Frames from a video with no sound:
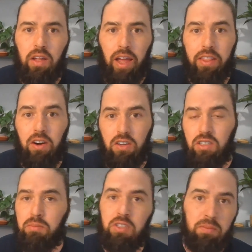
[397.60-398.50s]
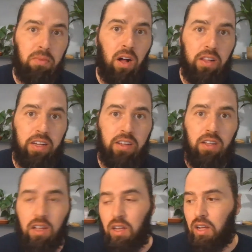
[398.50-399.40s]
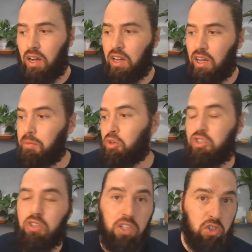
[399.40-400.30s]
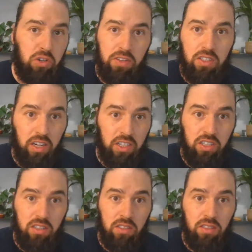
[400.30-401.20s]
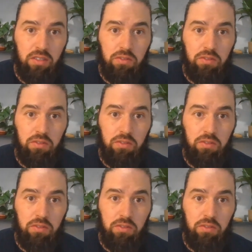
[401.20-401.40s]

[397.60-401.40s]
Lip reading: and there are some symbolic, emotionally driven touches.